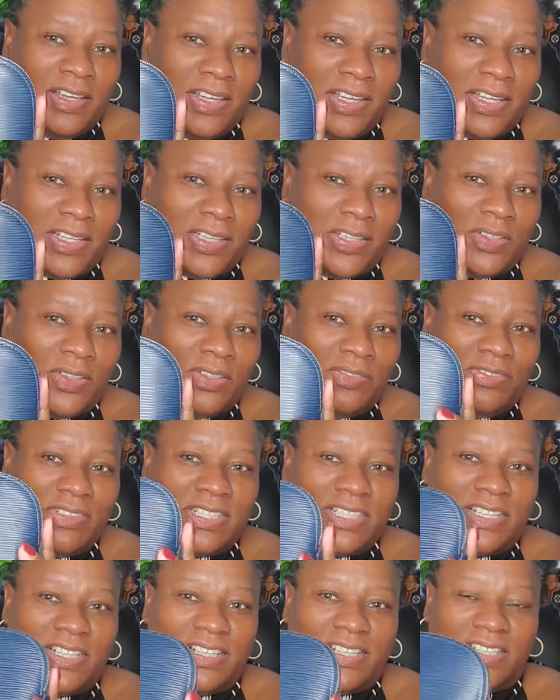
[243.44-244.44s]
Louis
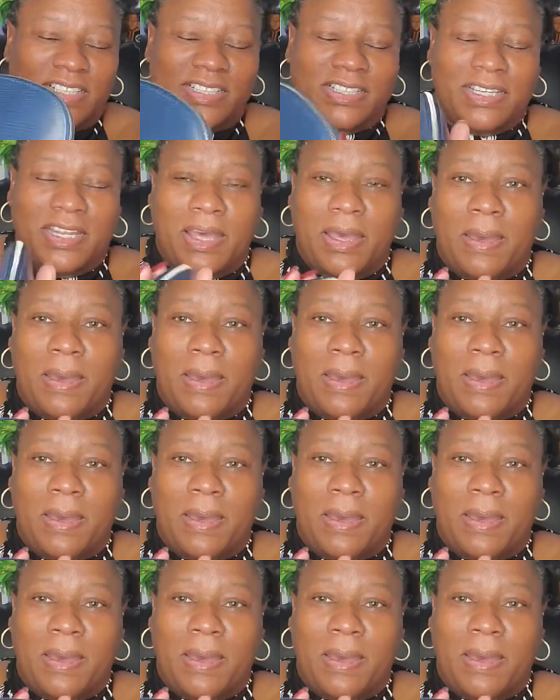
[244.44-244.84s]
Vuitton